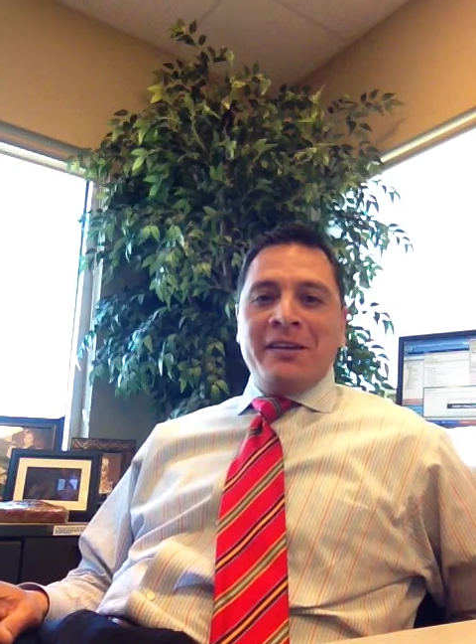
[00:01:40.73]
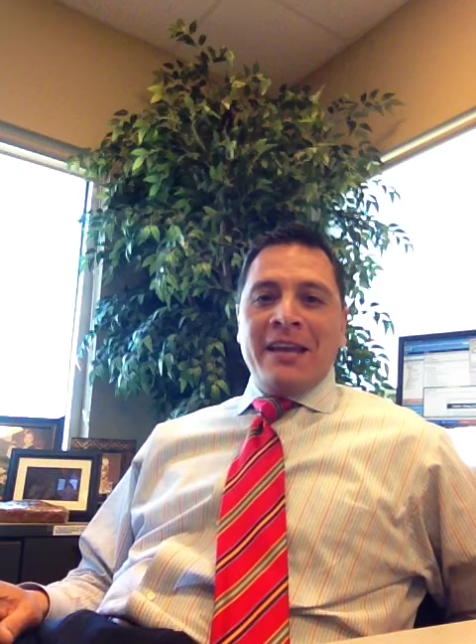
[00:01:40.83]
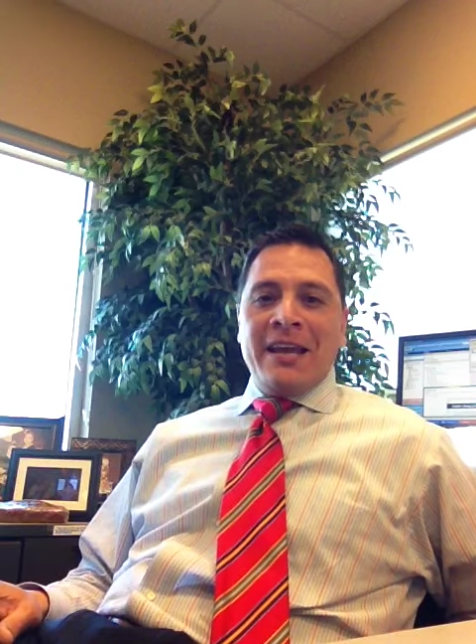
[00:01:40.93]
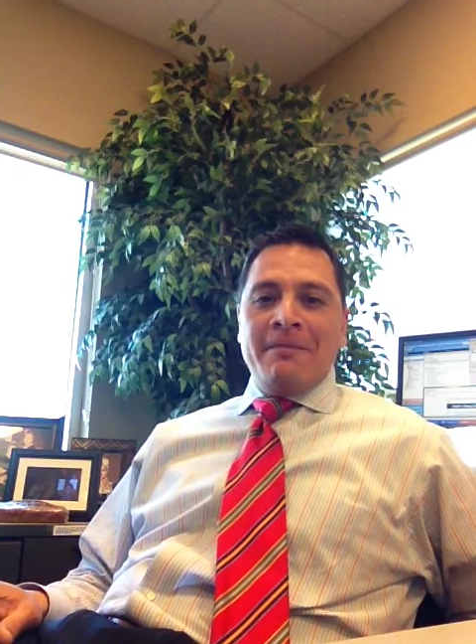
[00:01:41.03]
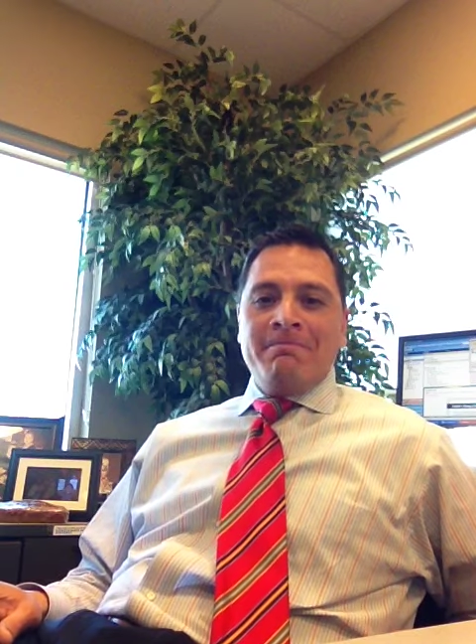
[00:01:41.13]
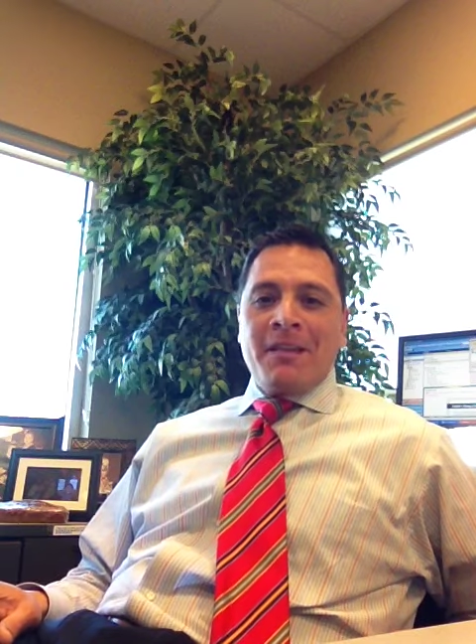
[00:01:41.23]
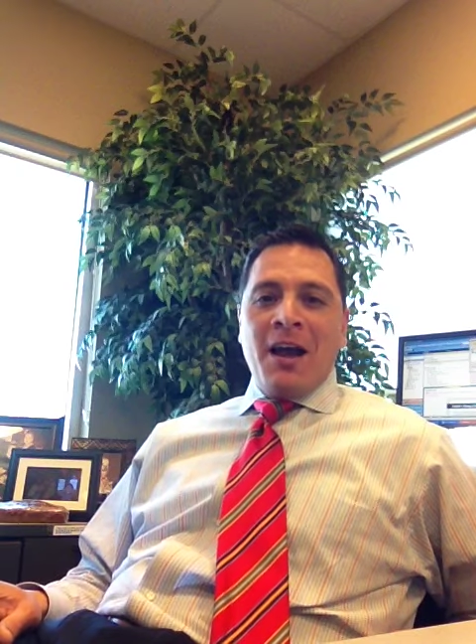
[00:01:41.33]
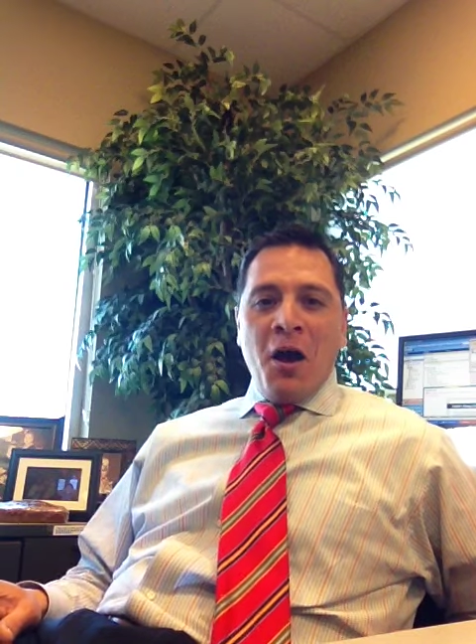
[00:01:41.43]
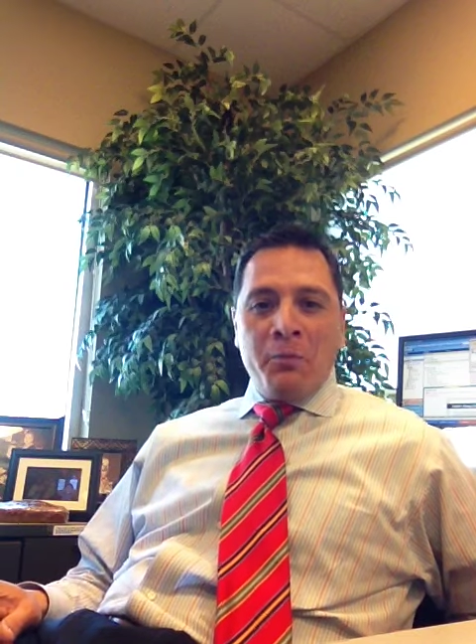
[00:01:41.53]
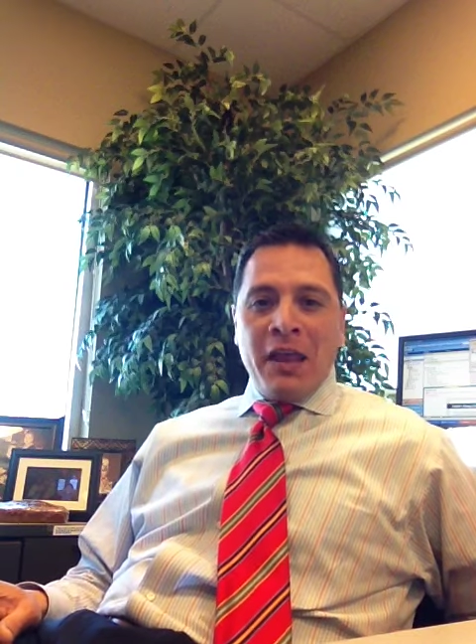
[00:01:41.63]
day.
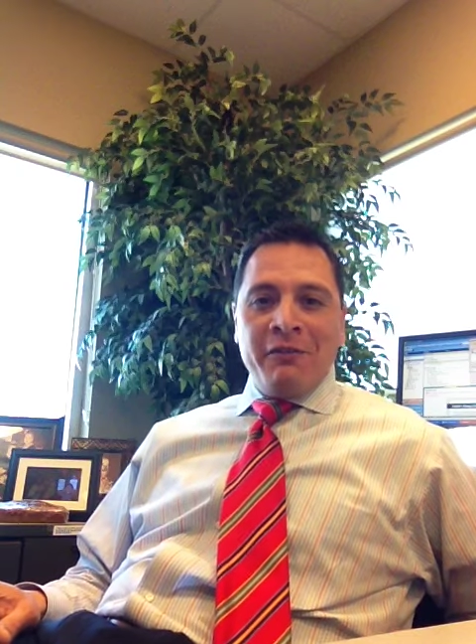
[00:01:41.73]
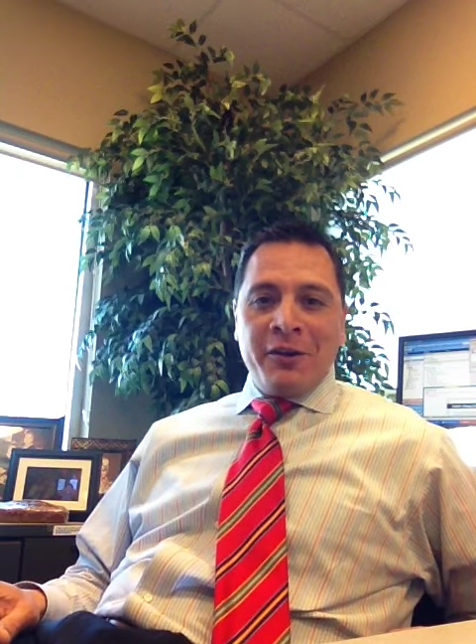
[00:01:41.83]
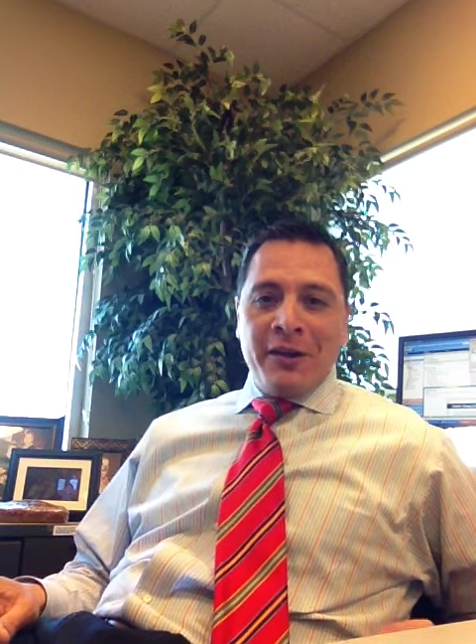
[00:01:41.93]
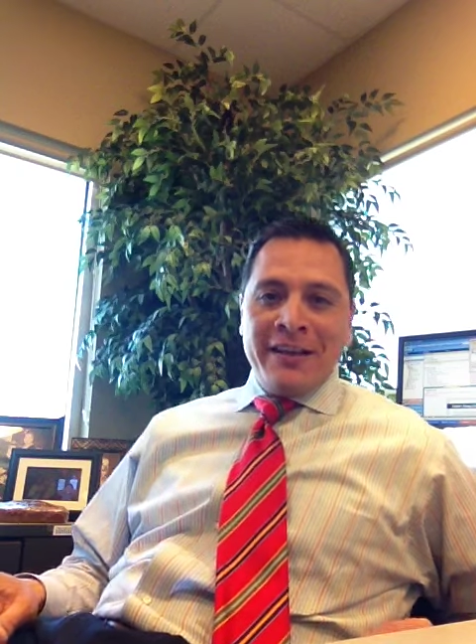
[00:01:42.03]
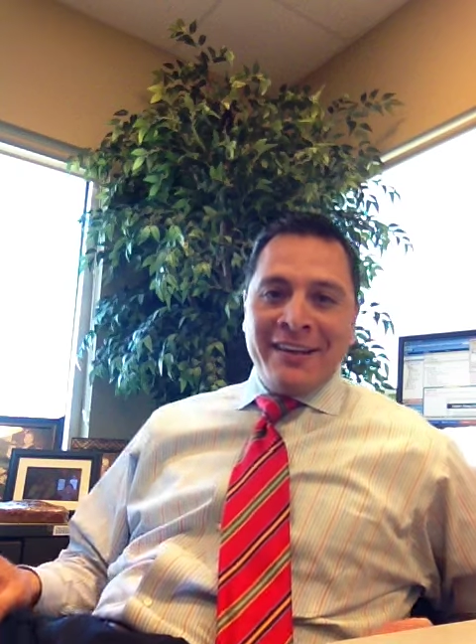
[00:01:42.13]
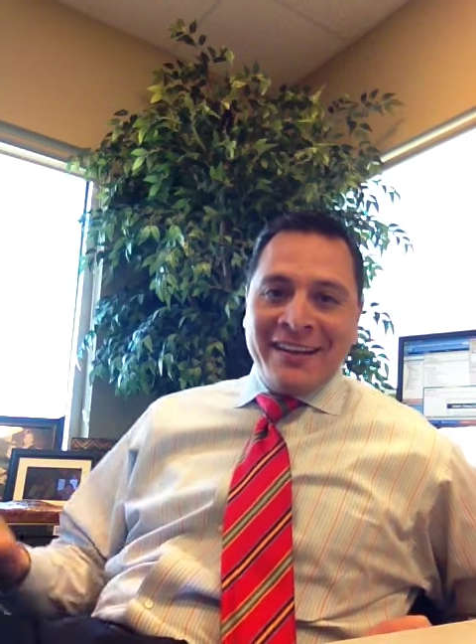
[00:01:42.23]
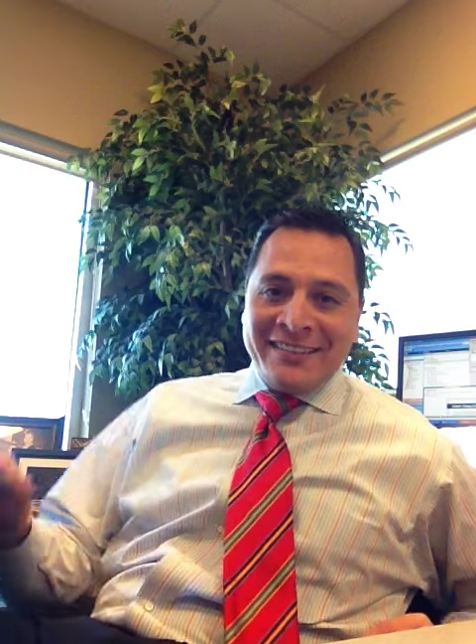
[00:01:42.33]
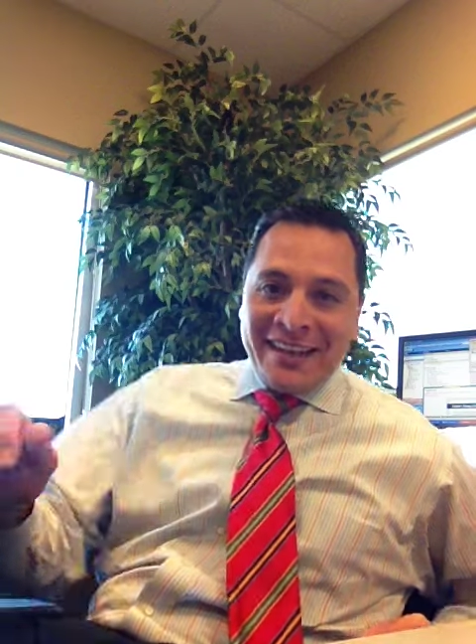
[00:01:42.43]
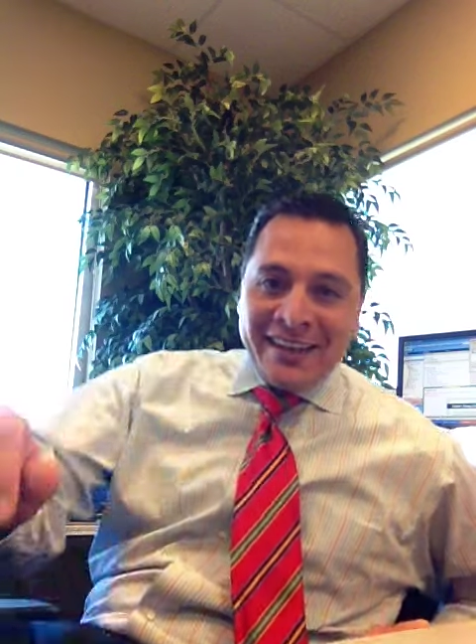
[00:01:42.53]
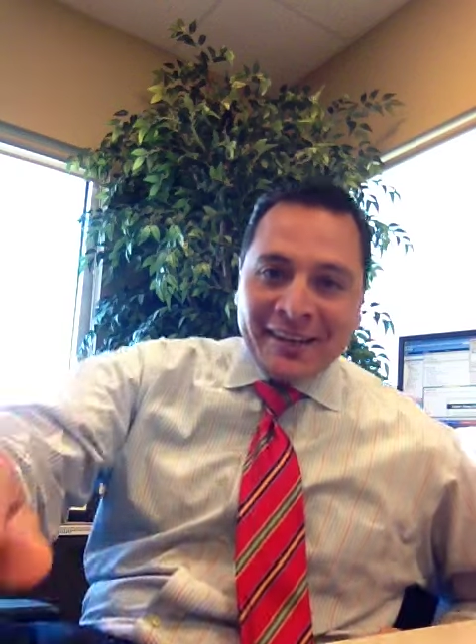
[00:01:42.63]
I hope you have a great day.
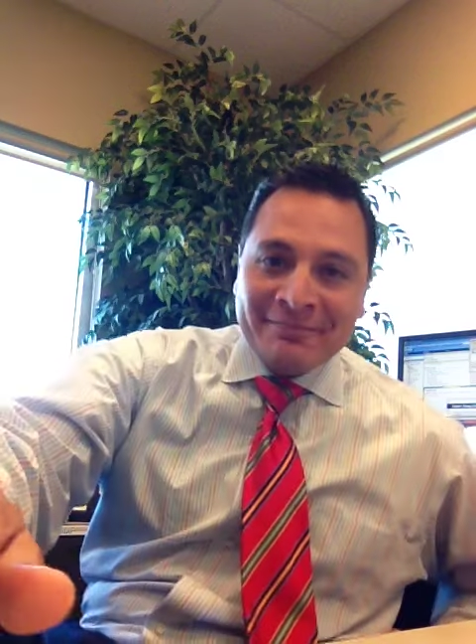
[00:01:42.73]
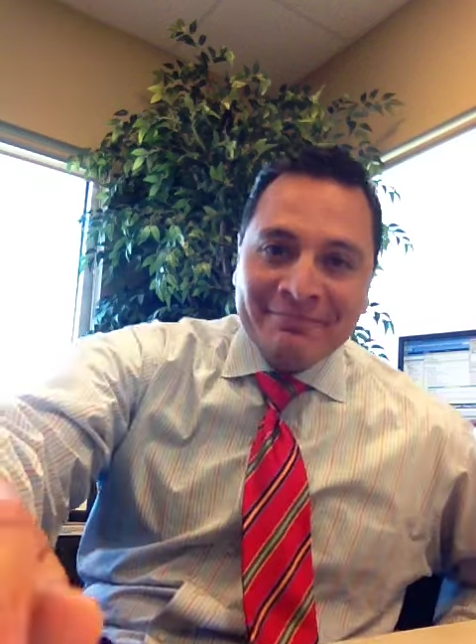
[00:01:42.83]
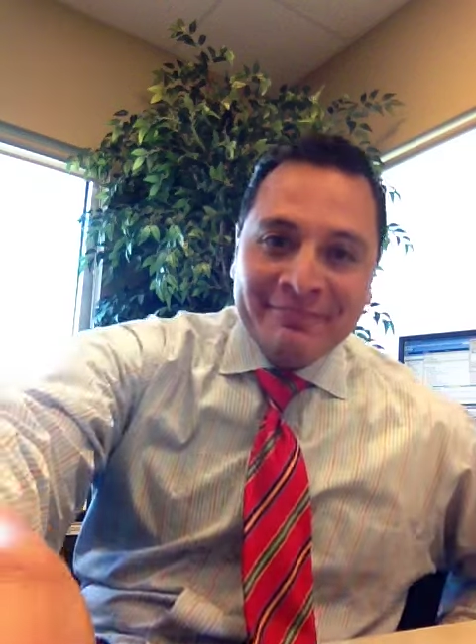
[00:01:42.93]
Take care.